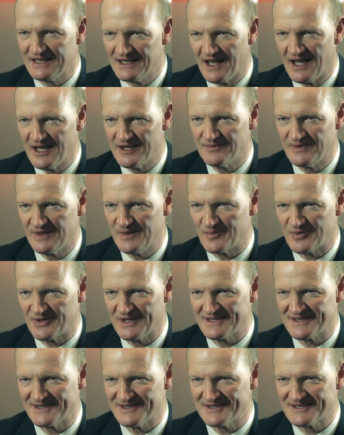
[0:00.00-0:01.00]
a lively
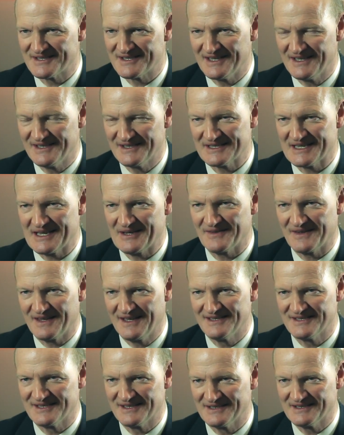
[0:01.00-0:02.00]
presence in South
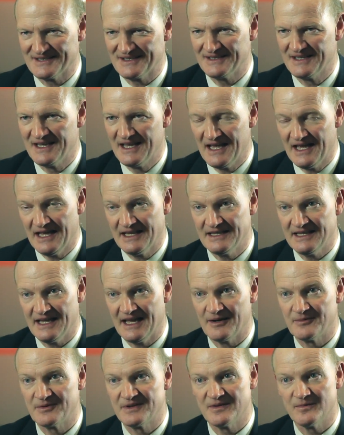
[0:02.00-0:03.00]
Kensington, and
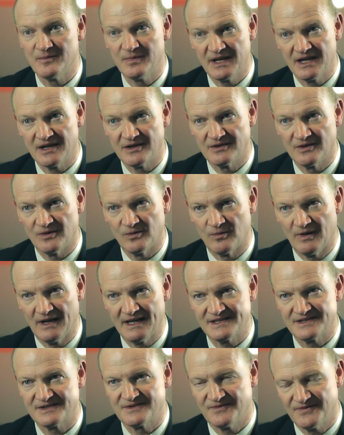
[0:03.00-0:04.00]
now with Imperial
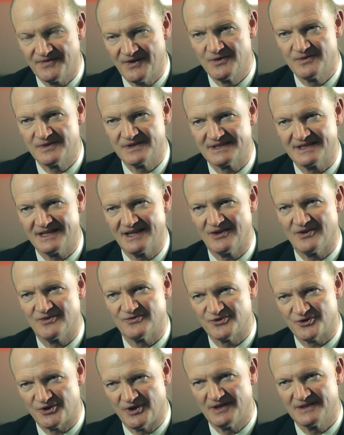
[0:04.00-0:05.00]
West focusing
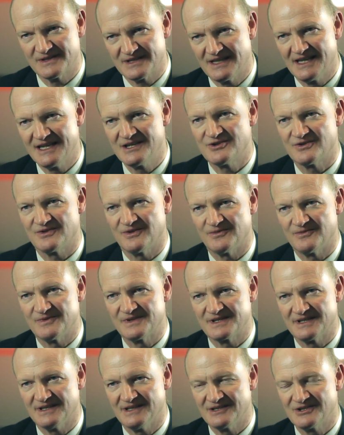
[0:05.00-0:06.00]
on translational
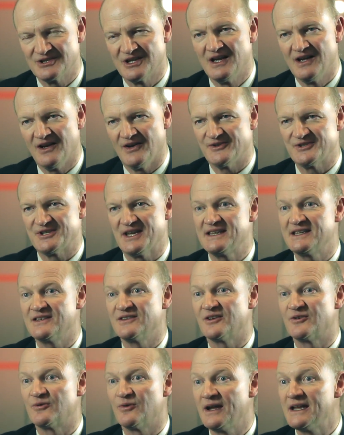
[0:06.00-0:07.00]
research, on
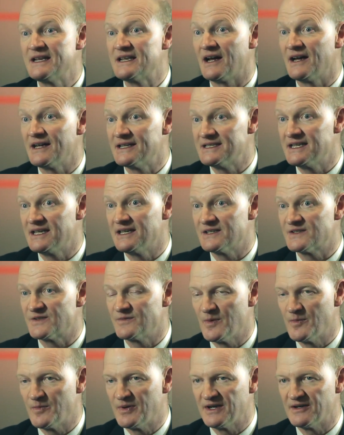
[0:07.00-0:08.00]
taking the great ideas
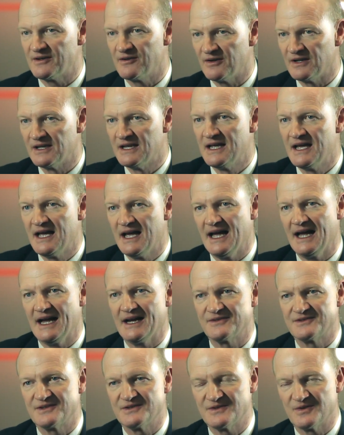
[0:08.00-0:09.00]
from Imperial
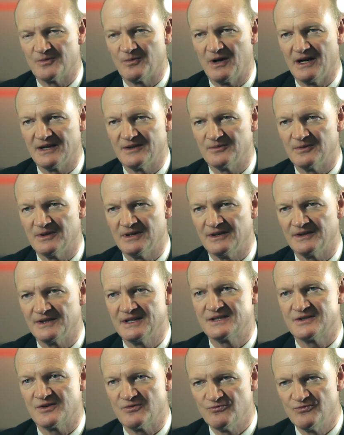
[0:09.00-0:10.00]
out into the wider
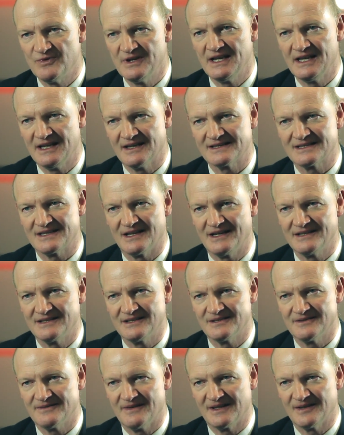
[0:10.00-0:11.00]
world, it's a really
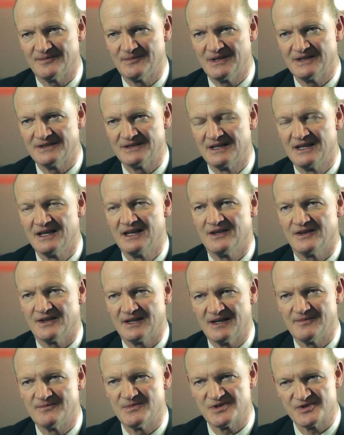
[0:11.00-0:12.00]
exciting development.
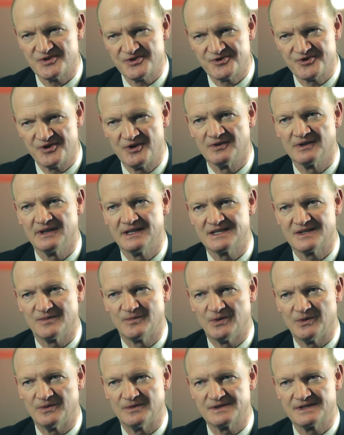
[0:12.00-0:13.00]
The government strongly
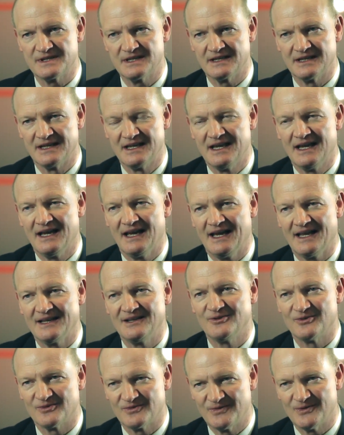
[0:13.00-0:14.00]
supports it
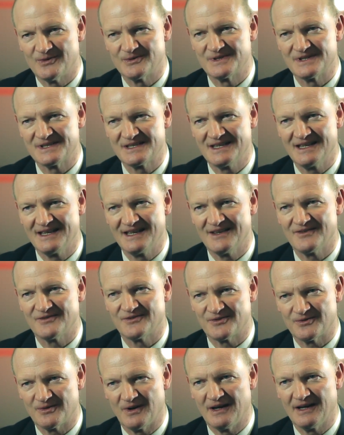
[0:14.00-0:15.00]
and look forward to seeing
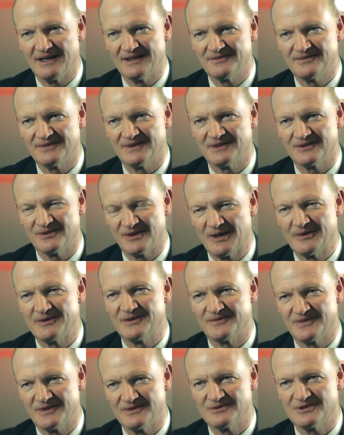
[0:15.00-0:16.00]
it thrive and grow
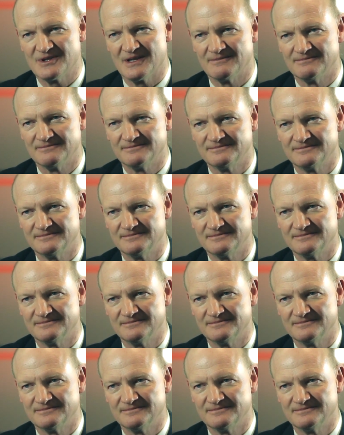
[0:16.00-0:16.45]
in the future.